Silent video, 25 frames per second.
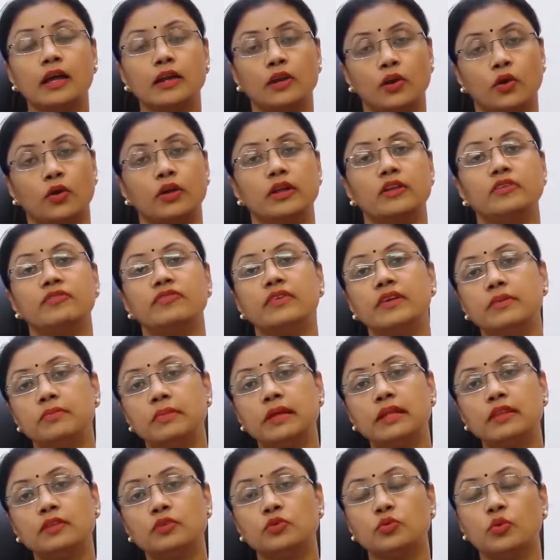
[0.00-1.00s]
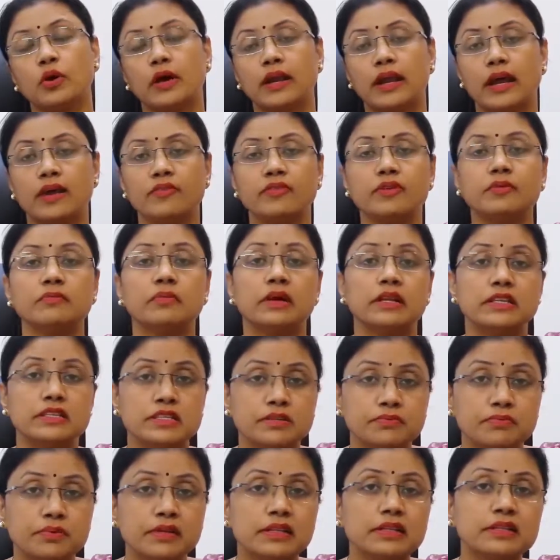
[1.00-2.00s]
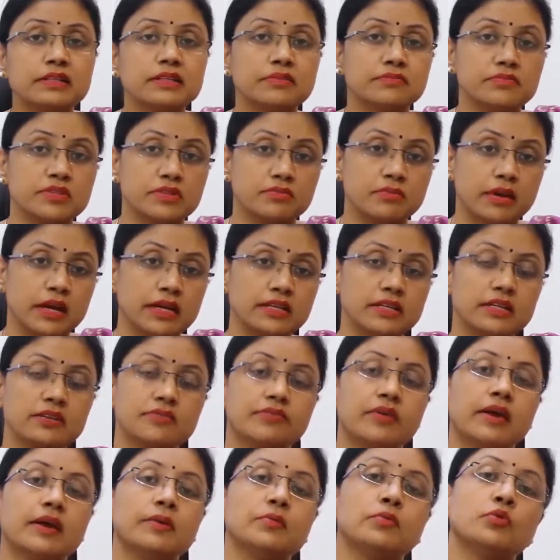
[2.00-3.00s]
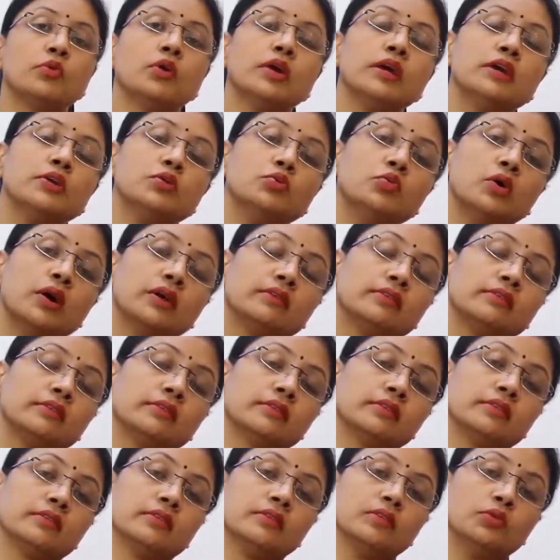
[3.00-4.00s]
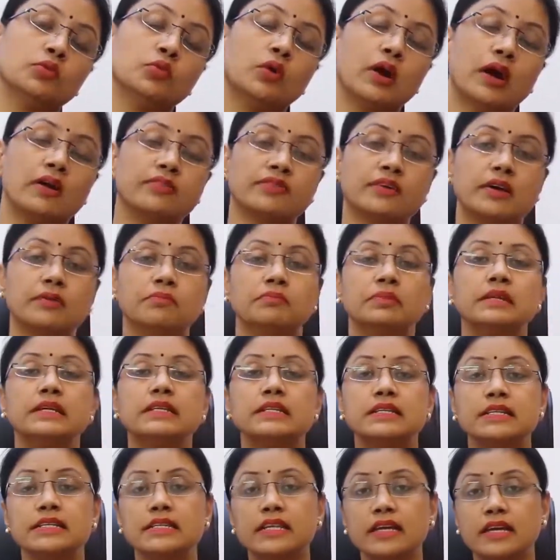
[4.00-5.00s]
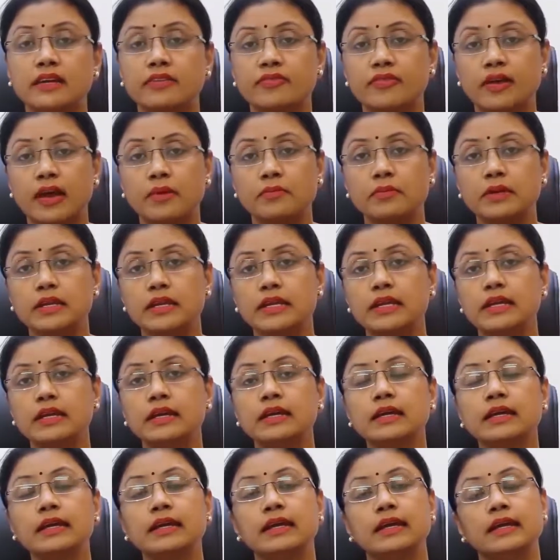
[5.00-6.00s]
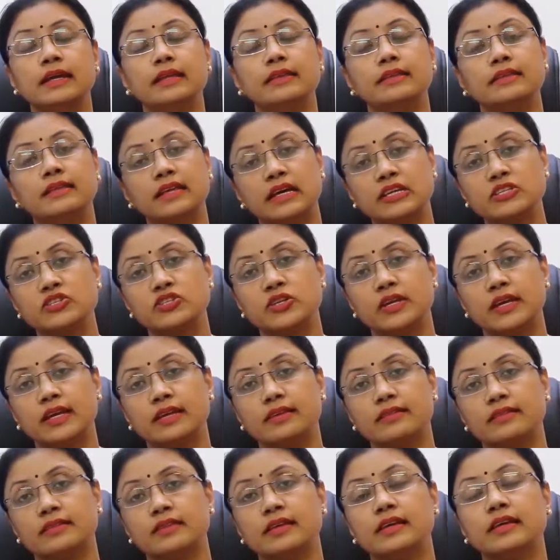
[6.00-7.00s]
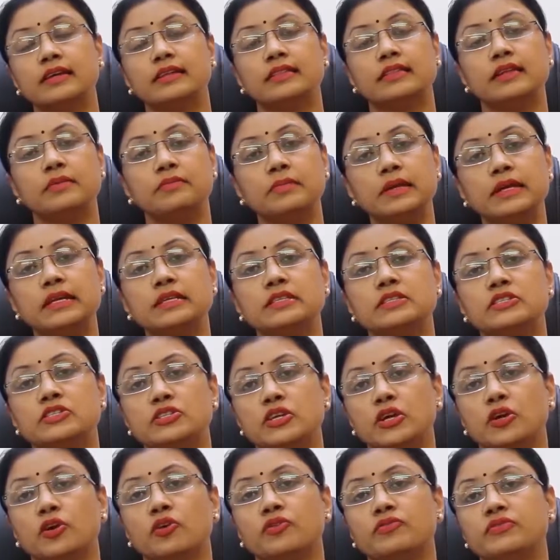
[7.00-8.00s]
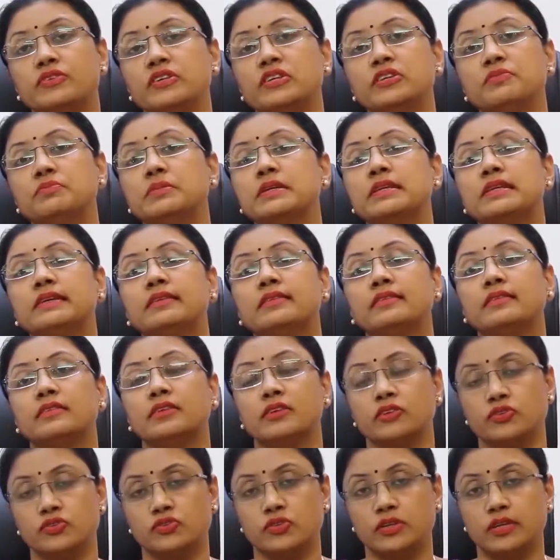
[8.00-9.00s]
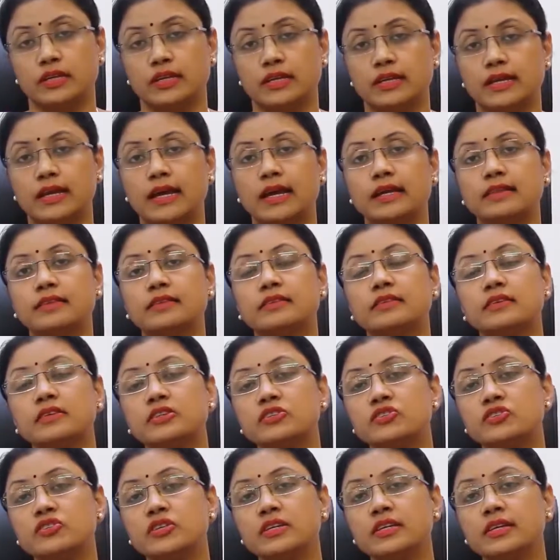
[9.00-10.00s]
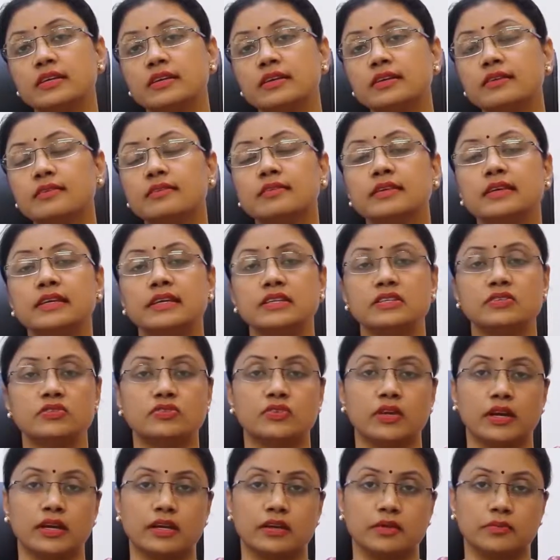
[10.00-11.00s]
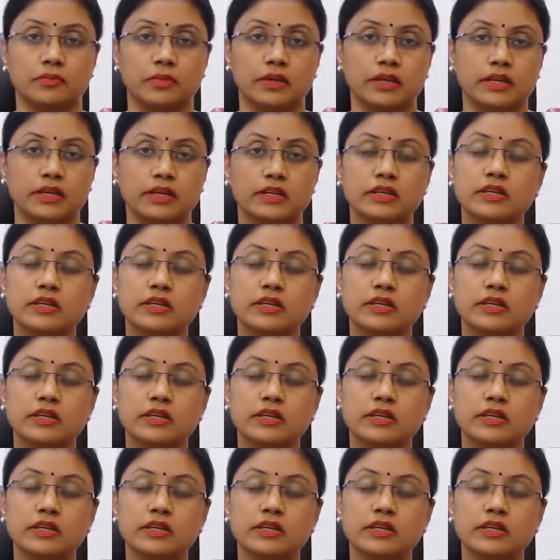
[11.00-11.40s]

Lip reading: Now, in females who are having multiple symptomatic fibroid, who have completed their family, in such case the mainstay of treatment is surgery, and the surgery is hysterectomy.